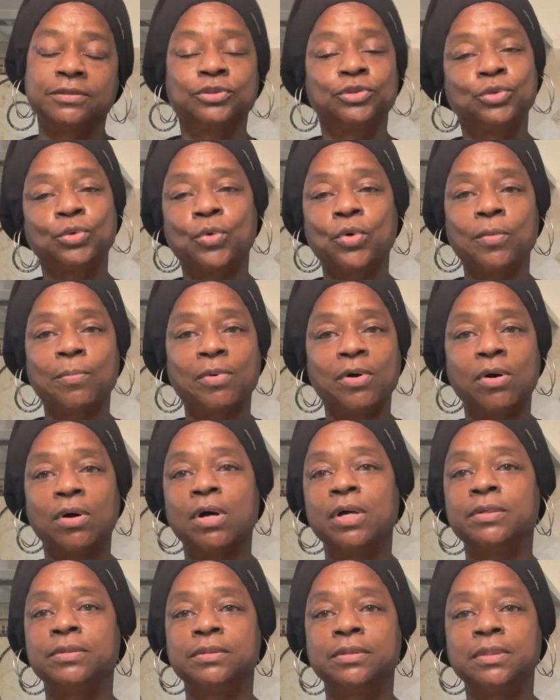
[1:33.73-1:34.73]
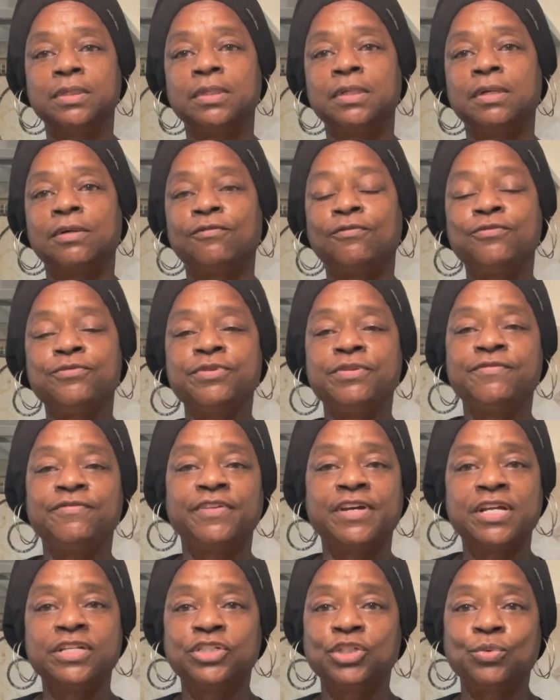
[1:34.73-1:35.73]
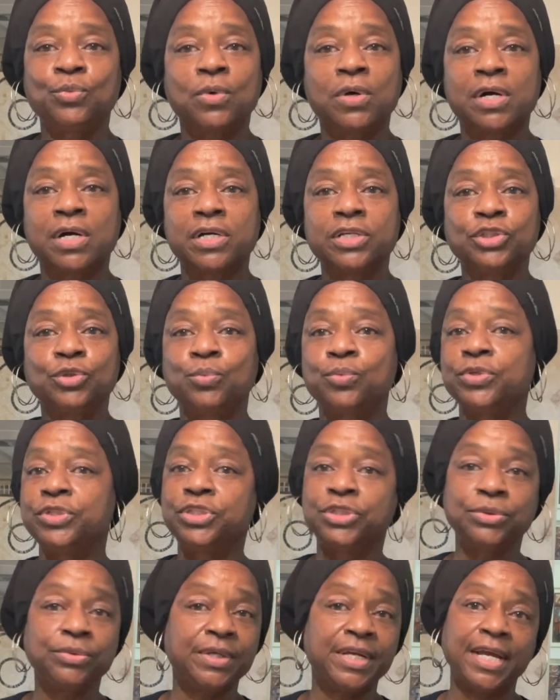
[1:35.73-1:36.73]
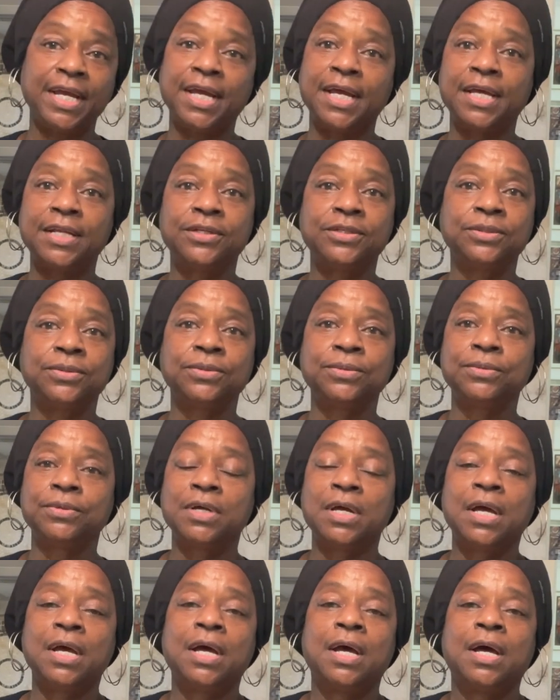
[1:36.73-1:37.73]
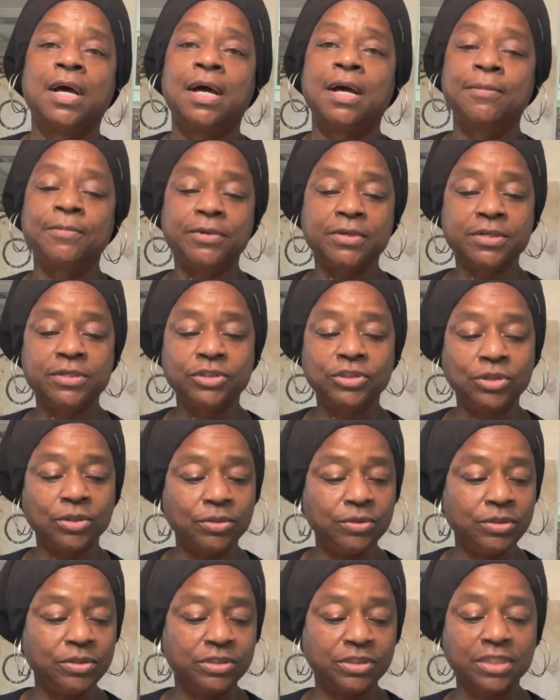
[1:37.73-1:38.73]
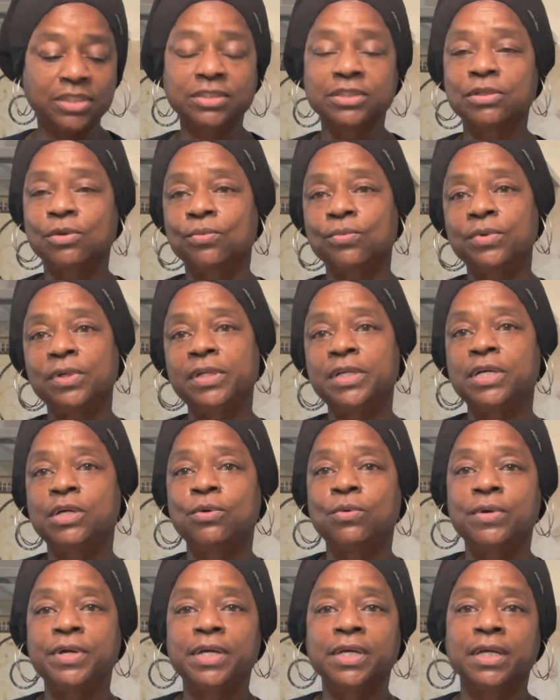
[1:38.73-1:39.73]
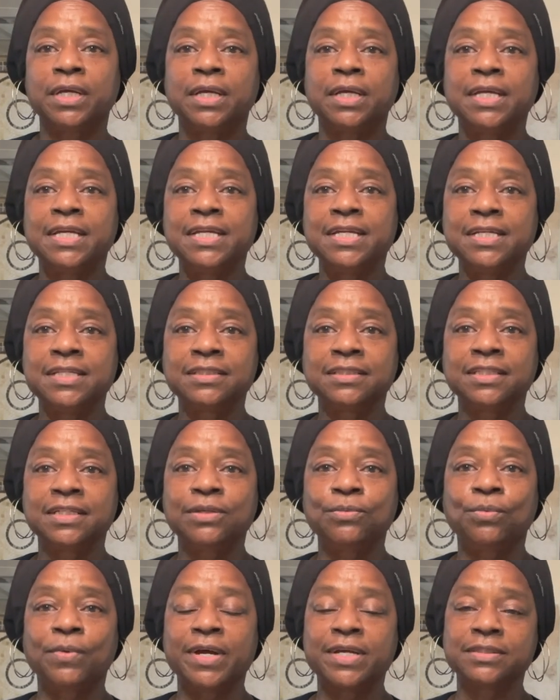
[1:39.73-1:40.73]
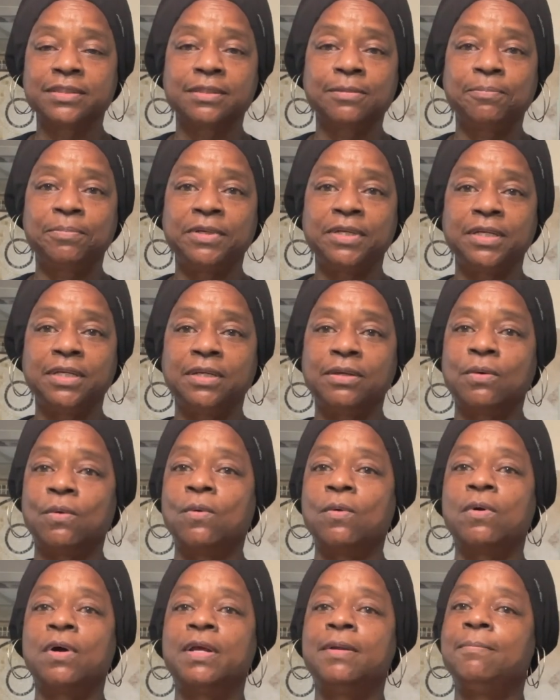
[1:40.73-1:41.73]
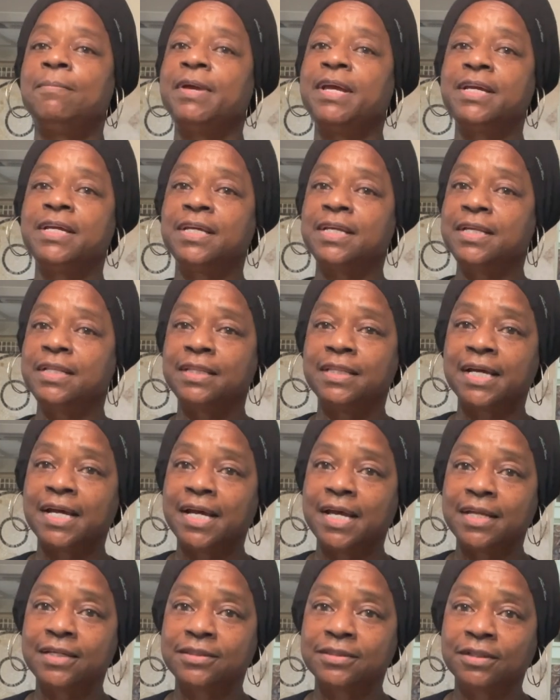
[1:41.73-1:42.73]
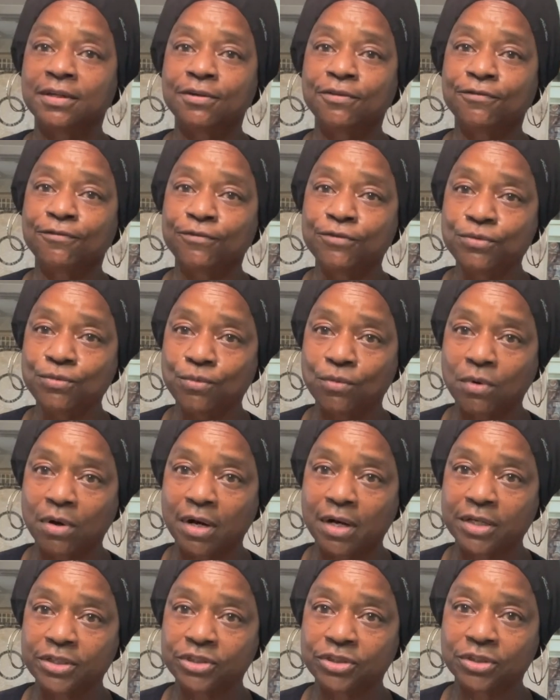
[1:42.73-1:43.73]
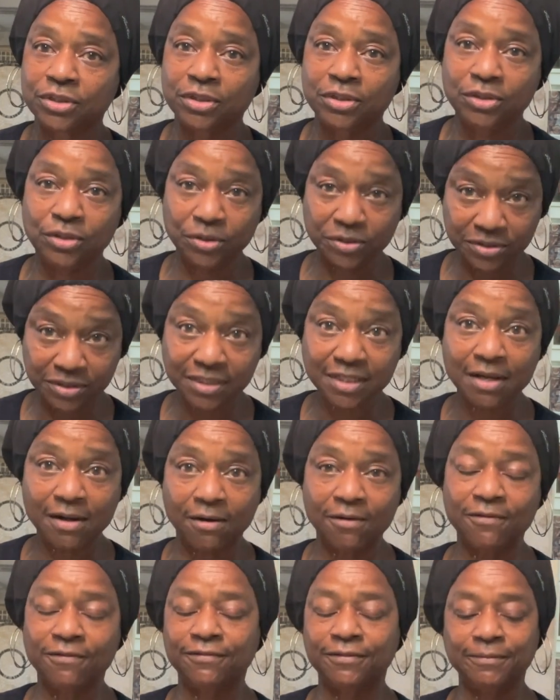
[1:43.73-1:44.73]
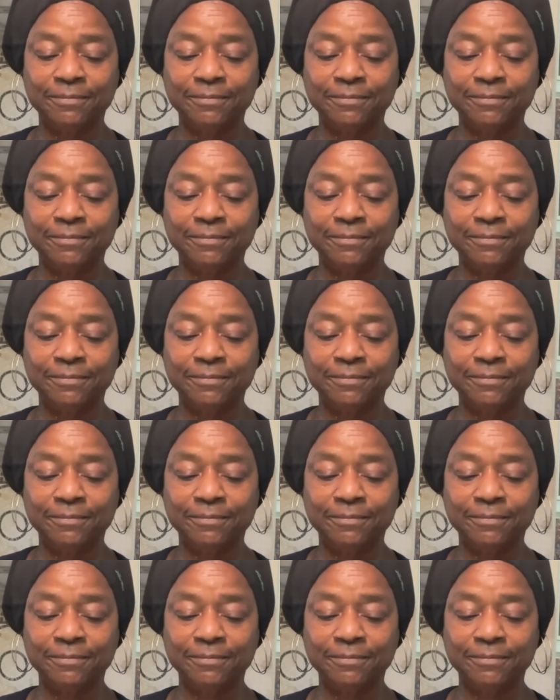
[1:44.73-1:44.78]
store-bought fruit and veggie wash, which you can do, I'm going to show you just a really quick, easy recipe on making that fruit wash yourself.